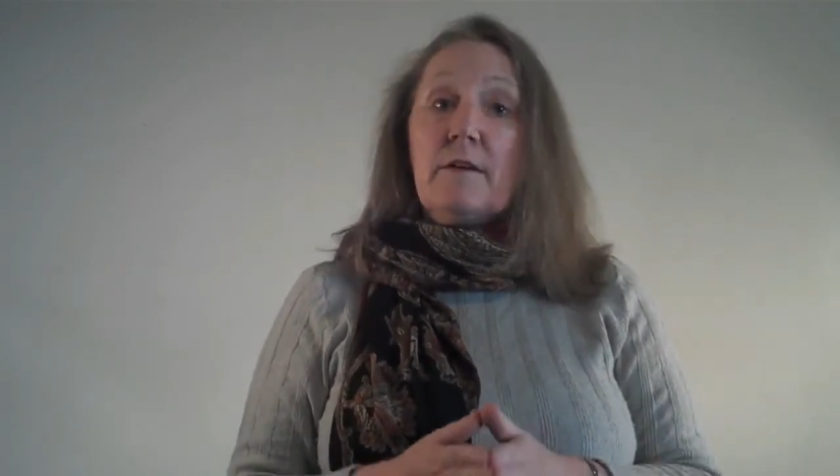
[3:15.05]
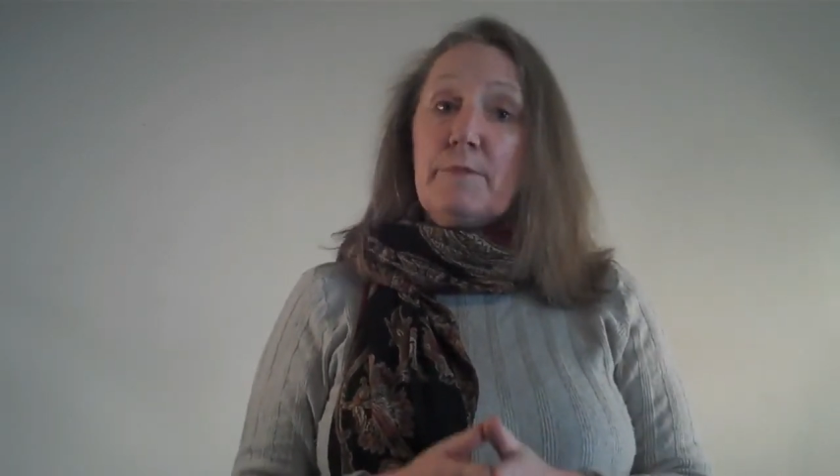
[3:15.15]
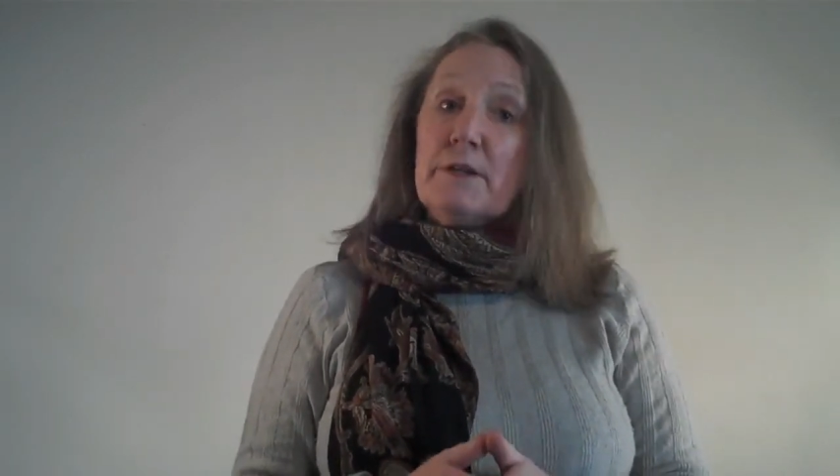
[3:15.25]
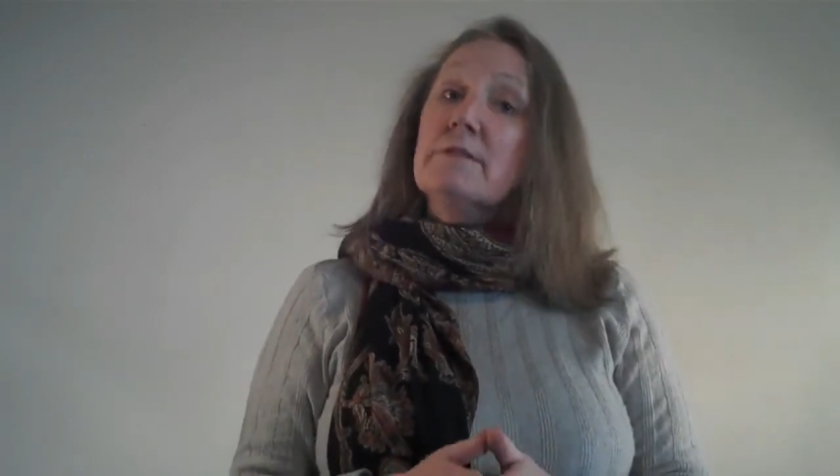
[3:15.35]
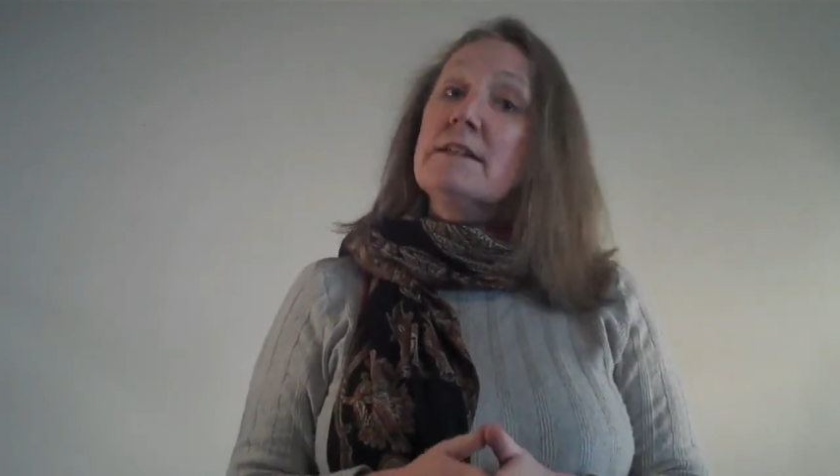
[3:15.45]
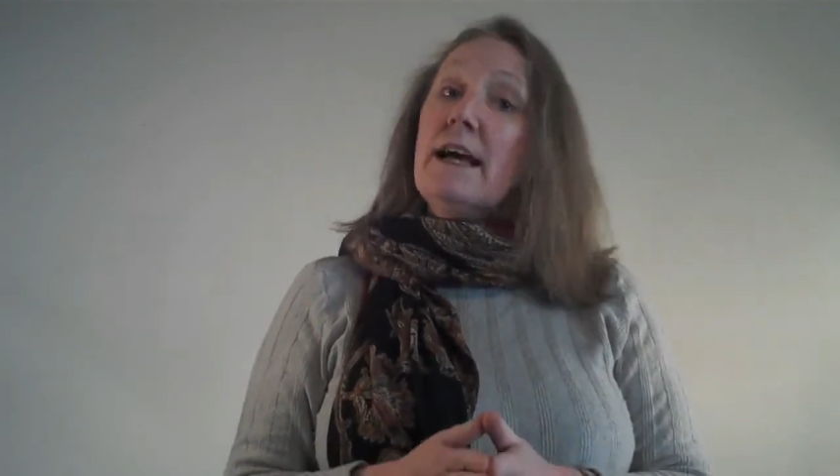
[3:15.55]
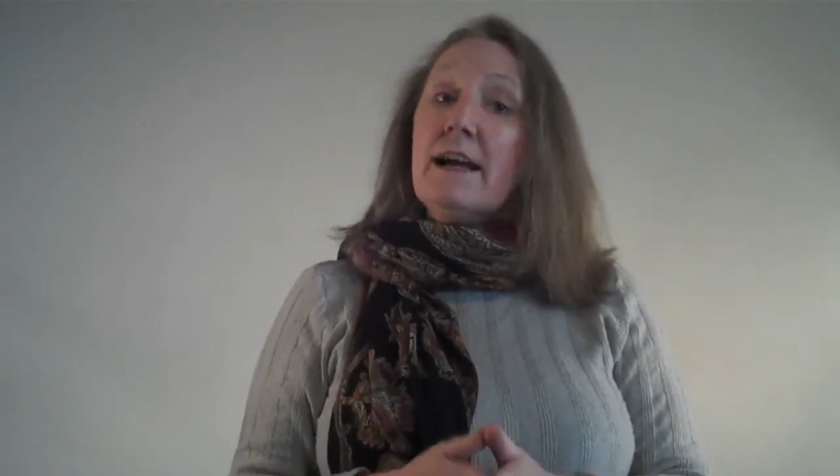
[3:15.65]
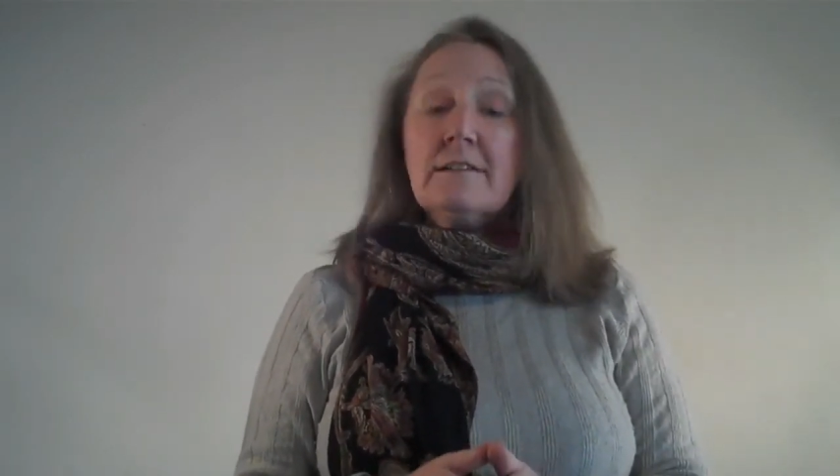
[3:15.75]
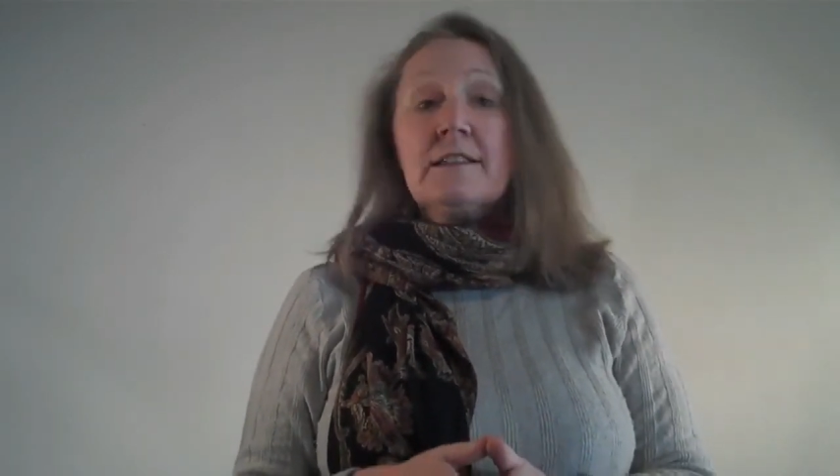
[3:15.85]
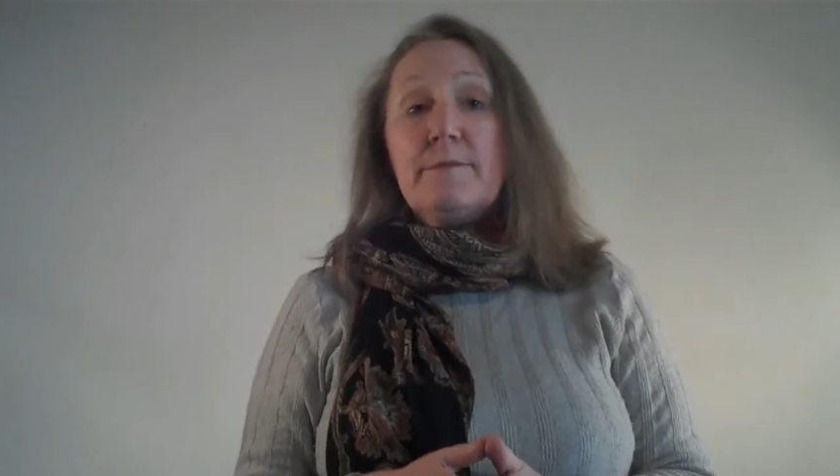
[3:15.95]
build
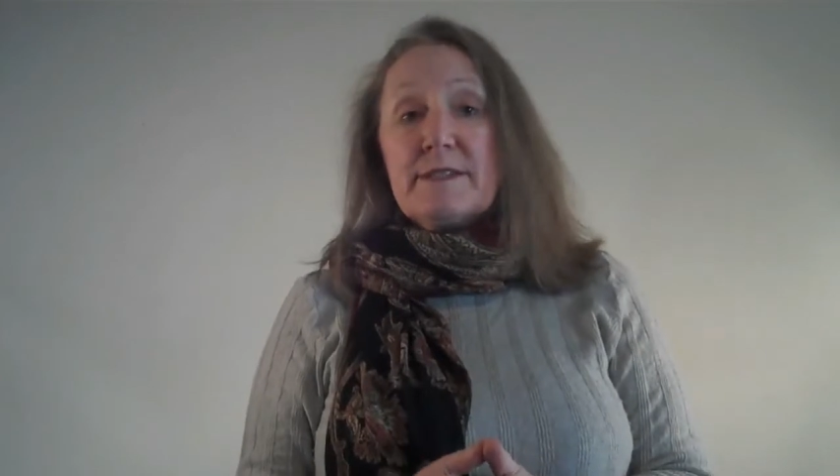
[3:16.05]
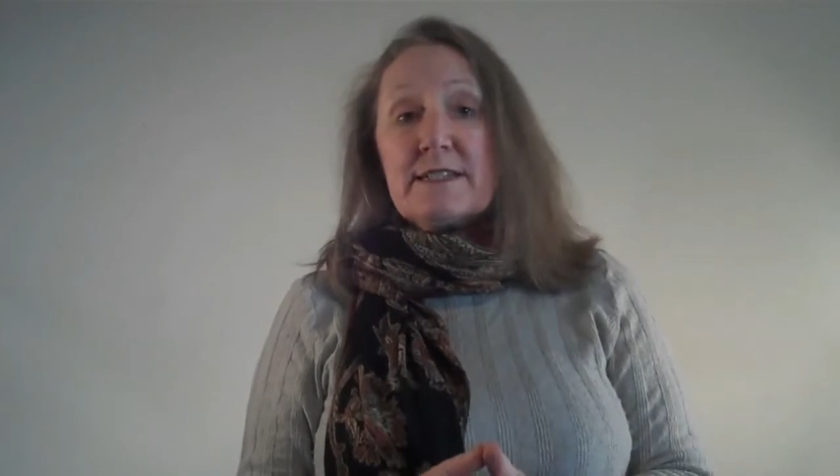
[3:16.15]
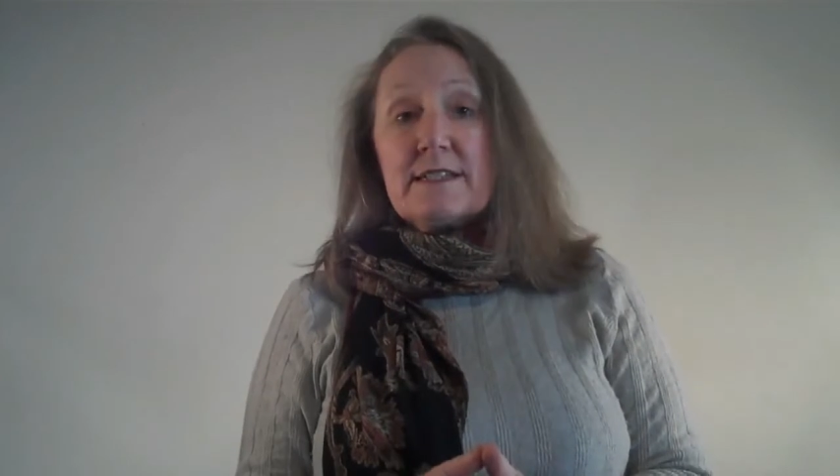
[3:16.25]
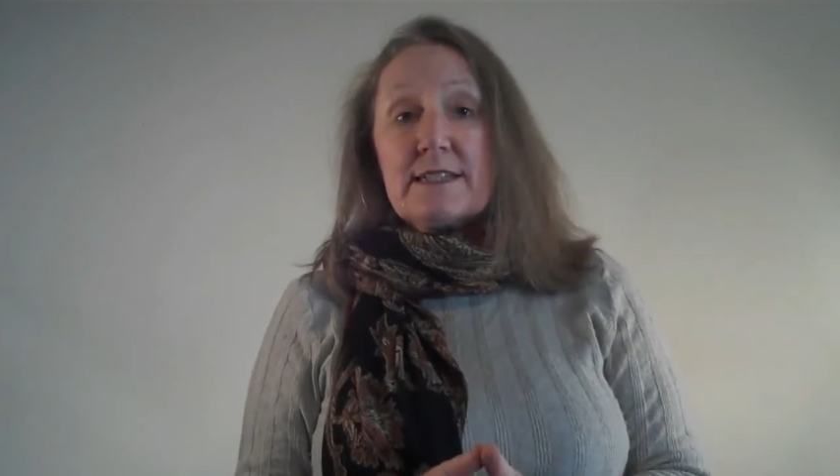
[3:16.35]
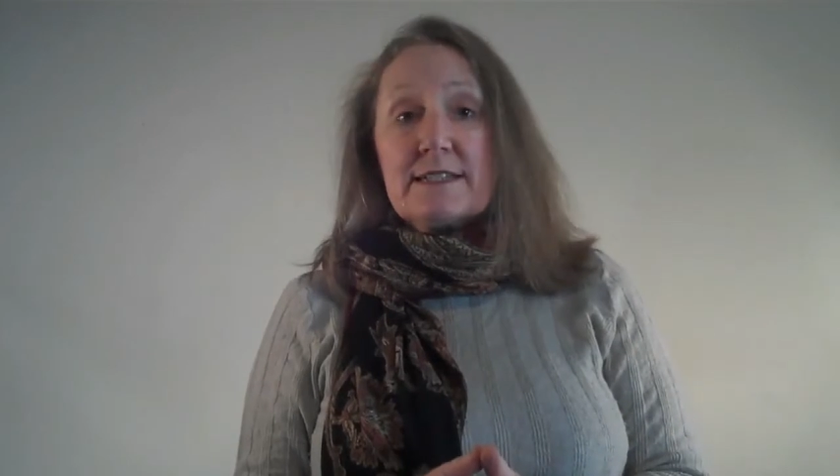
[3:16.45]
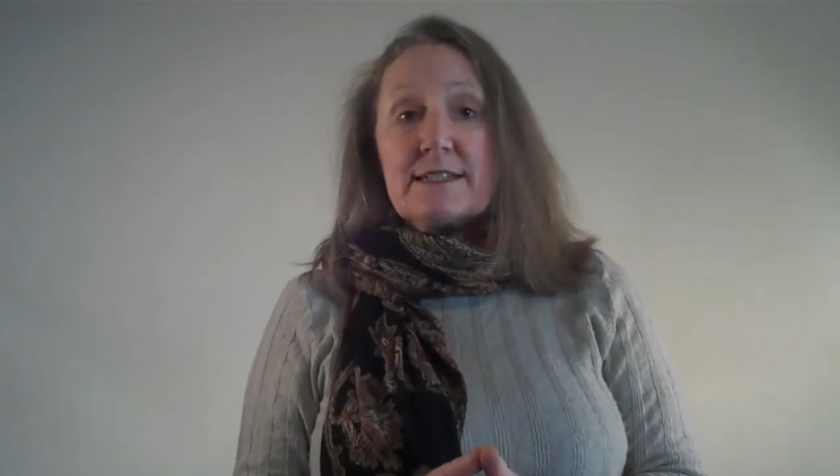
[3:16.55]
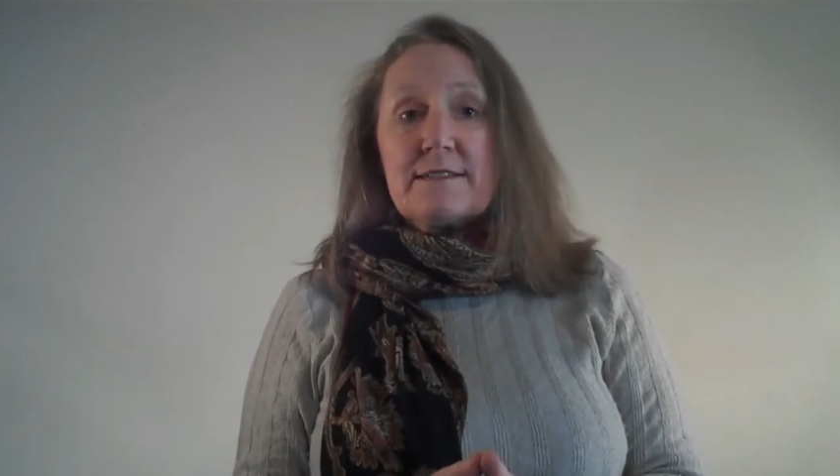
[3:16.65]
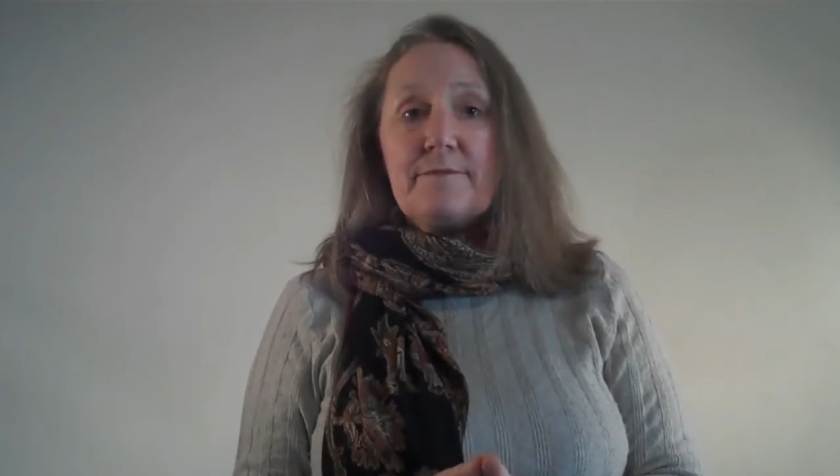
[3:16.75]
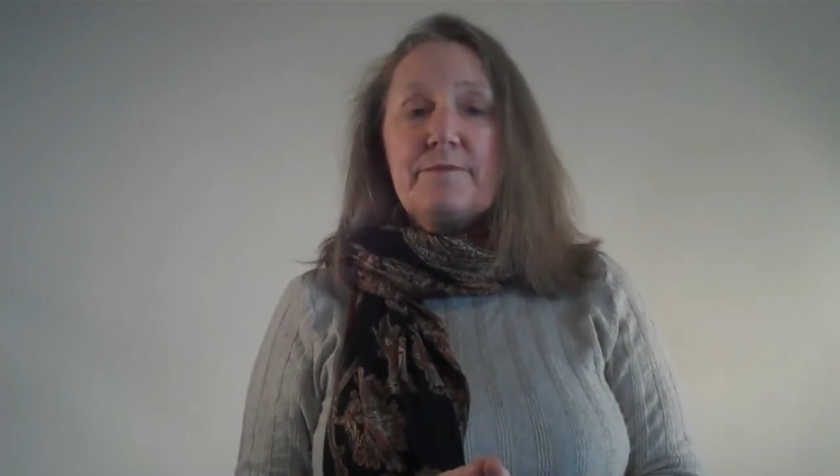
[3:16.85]
healthy businesses.